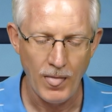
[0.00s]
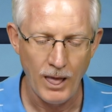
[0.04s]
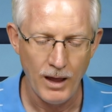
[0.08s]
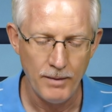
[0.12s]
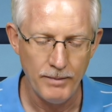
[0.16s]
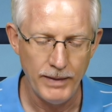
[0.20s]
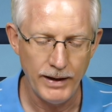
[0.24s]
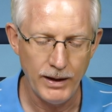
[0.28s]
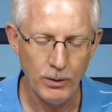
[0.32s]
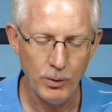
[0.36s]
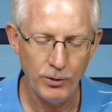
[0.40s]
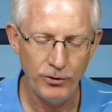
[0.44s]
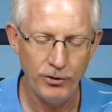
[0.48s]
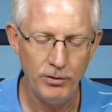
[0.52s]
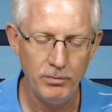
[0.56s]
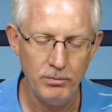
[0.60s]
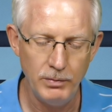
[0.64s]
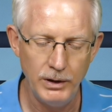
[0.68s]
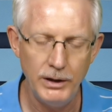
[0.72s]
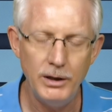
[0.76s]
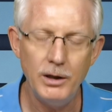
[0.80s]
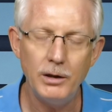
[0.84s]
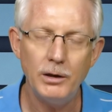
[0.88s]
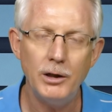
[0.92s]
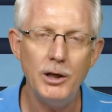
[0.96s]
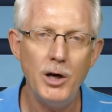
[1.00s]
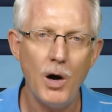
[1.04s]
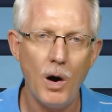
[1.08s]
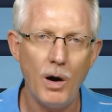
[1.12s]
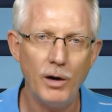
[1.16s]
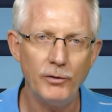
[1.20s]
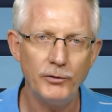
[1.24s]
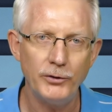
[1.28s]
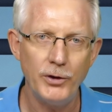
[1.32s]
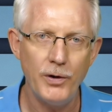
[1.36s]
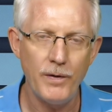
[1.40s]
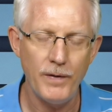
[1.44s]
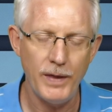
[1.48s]
But it was immediately
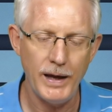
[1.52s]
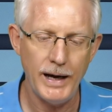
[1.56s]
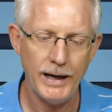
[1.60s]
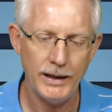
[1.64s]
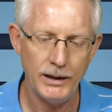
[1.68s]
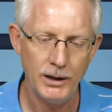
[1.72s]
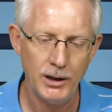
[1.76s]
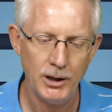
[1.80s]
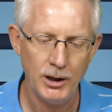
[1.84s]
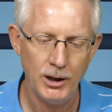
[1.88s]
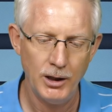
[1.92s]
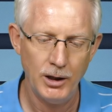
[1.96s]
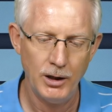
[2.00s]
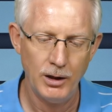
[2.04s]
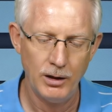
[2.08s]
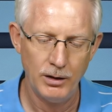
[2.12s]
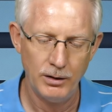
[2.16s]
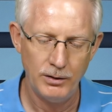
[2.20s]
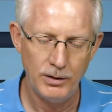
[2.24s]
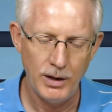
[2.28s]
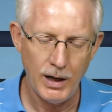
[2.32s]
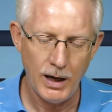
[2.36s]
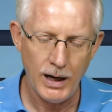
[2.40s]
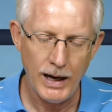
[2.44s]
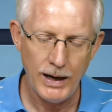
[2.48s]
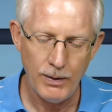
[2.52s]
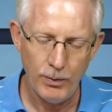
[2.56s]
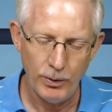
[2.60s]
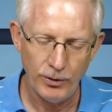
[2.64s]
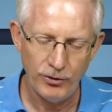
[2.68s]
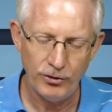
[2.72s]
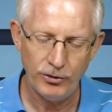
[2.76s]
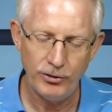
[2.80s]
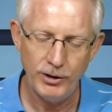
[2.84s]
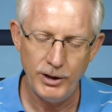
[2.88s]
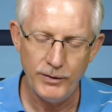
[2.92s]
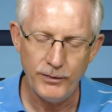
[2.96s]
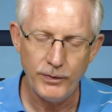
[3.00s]
after that that I
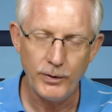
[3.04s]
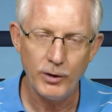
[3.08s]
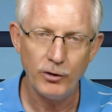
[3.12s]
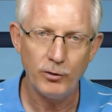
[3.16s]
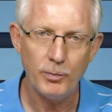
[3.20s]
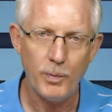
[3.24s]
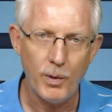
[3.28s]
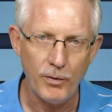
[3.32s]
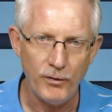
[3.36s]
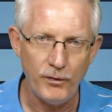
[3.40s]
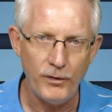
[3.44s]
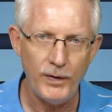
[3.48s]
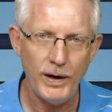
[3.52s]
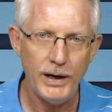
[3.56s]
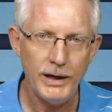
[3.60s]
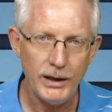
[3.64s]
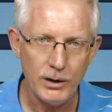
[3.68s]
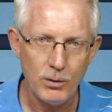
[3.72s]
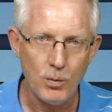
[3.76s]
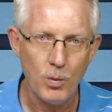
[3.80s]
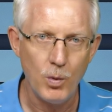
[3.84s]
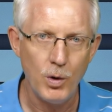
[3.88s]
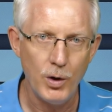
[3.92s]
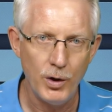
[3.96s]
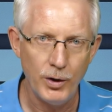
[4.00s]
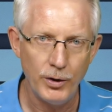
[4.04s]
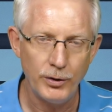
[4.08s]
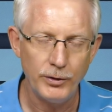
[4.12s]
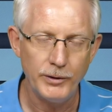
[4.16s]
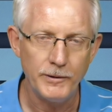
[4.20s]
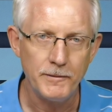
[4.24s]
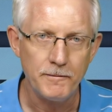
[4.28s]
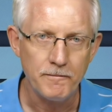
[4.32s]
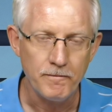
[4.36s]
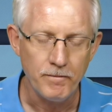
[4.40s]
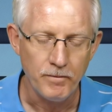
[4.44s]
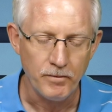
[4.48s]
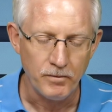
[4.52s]
received this prophetic word,
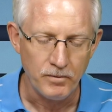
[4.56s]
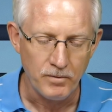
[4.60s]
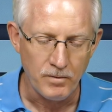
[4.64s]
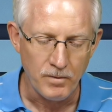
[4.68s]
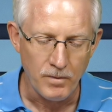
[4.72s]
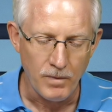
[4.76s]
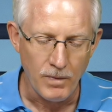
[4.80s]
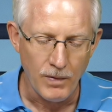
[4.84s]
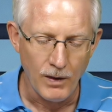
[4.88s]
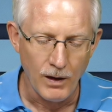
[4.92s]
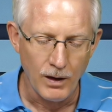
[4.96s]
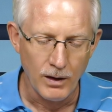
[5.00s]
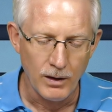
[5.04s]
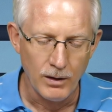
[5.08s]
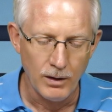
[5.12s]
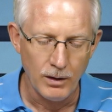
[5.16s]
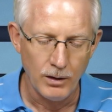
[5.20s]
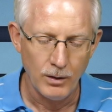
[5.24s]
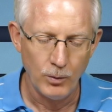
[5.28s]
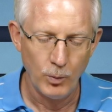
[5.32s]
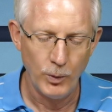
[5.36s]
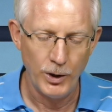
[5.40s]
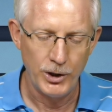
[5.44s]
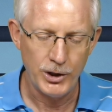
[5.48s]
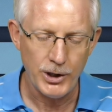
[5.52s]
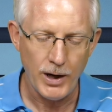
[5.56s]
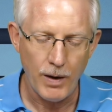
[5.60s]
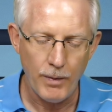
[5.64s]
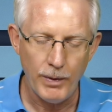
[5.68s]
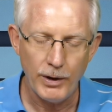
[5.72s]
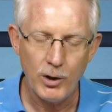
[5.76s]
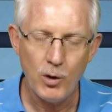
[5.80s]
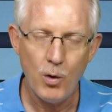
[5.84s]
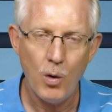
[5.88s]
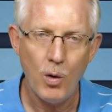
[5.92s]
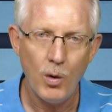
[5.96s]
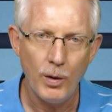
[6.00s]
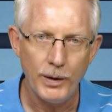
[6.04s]
which I
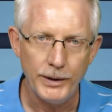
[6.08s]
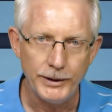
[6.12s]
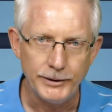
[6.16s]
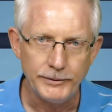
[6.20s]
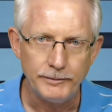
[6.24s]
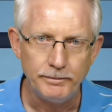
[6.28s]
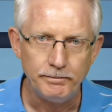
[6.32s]
recorded.